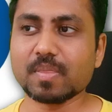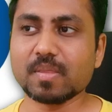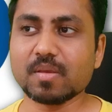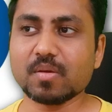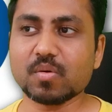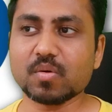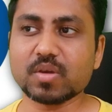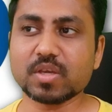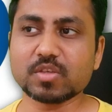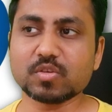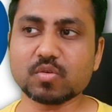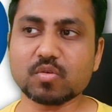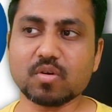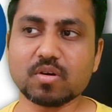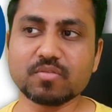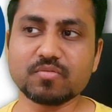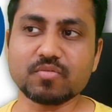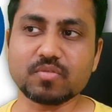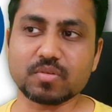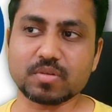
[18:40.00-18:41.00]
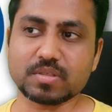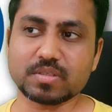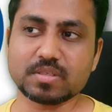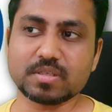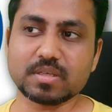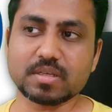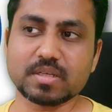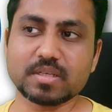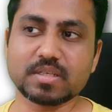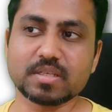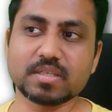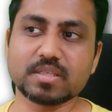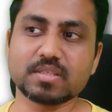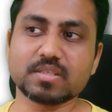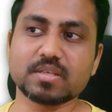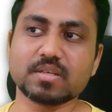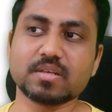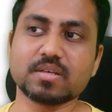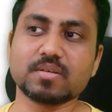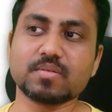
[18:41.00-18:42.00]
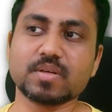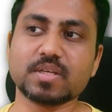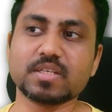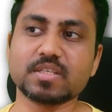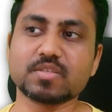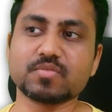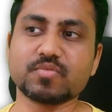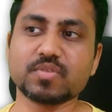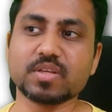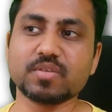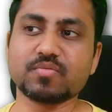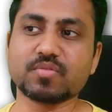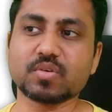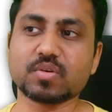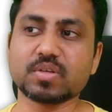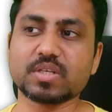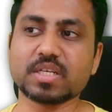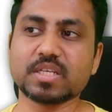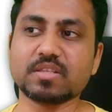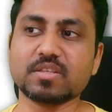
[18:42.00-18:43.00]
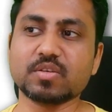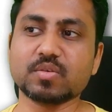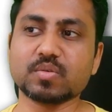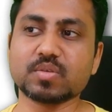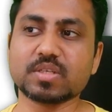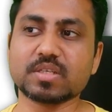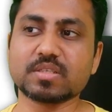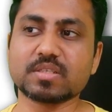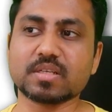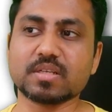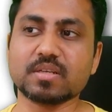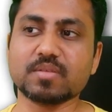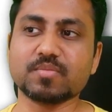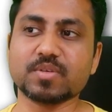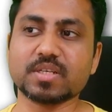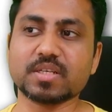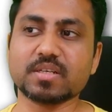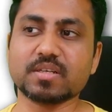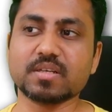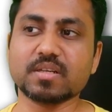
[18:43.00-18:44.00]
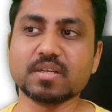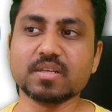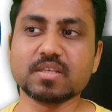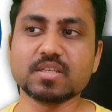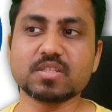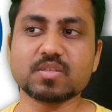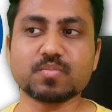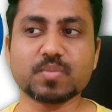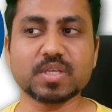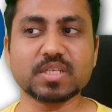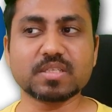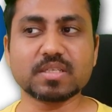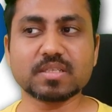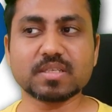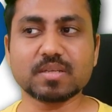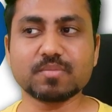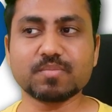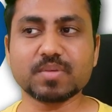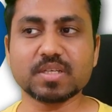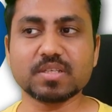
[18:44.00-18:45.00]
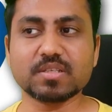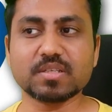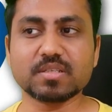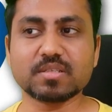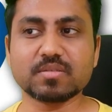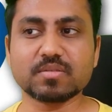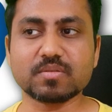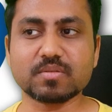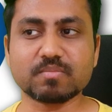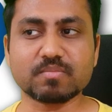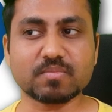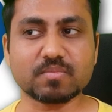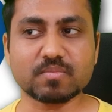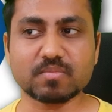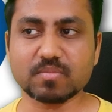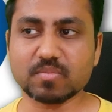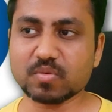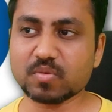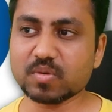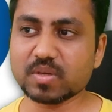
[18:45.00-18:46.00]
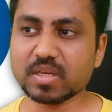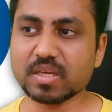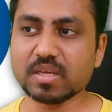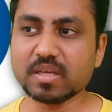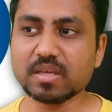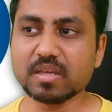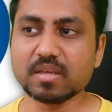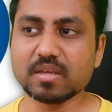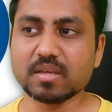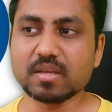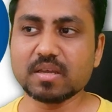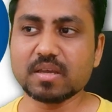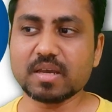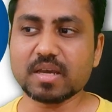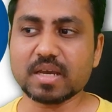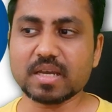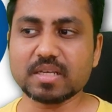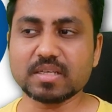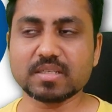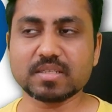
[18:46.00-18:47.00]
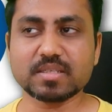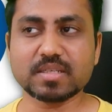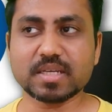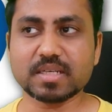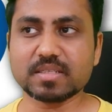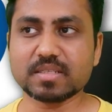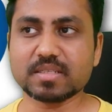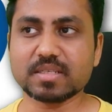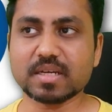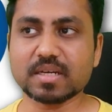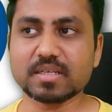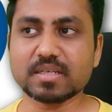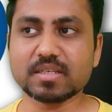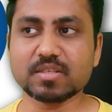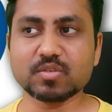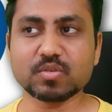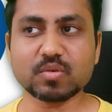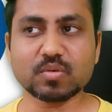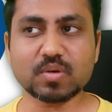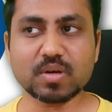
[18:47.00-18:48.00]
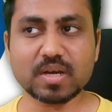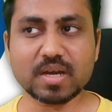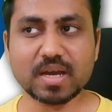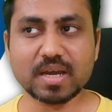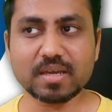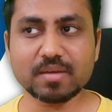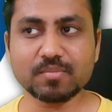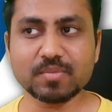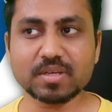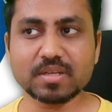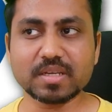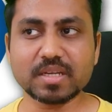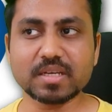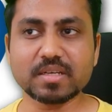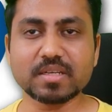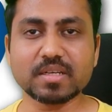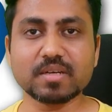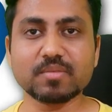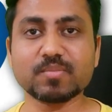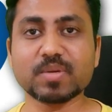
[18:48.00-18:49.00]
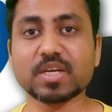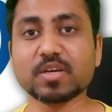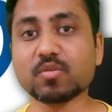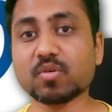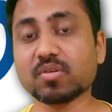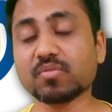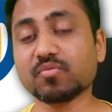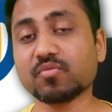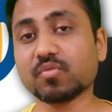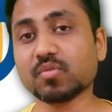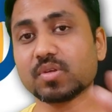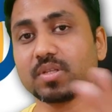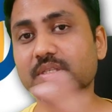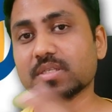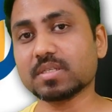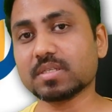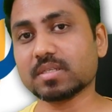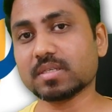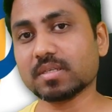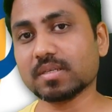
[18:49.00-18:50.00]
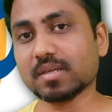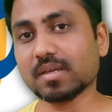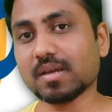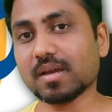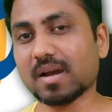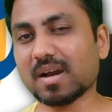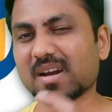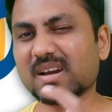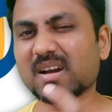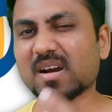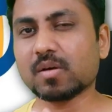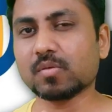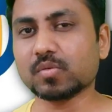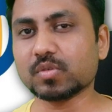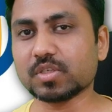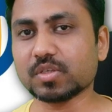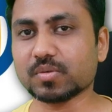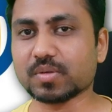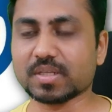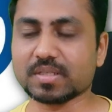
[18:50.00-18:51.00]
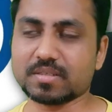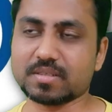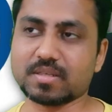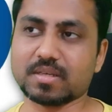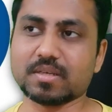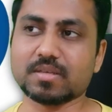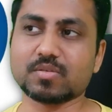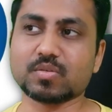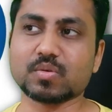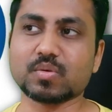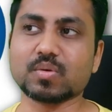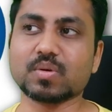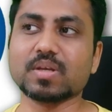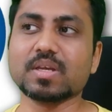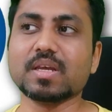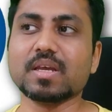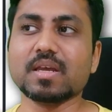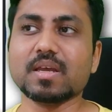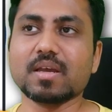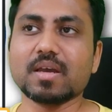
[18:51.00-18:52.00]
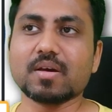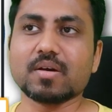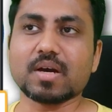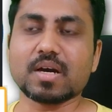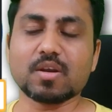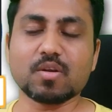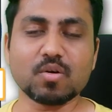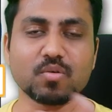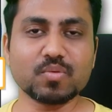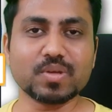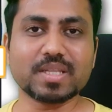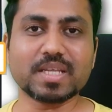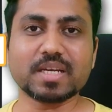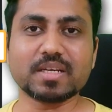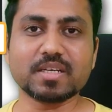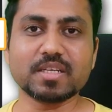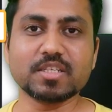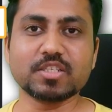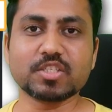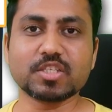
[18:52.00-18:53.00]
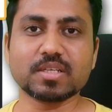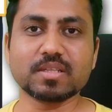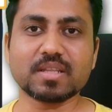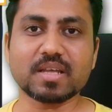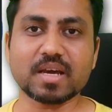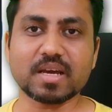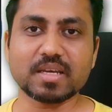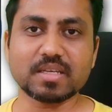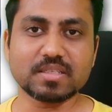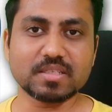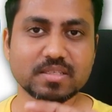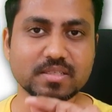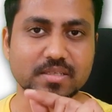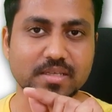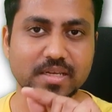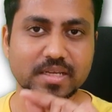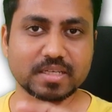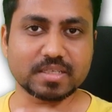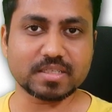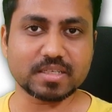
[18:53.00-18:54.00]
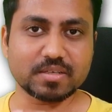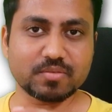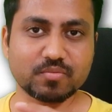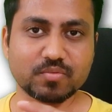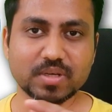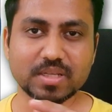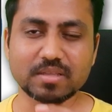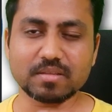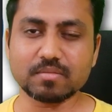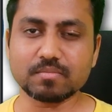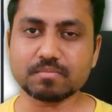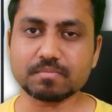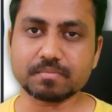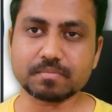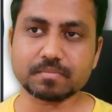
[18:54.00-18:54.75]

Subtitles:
Okay, so Confluence, it is free for 10 users, unlimited spaces and pages. Okay, I'll just get started. So I am creating my Confluence account, you can say. So along with Atlassian, I just selected one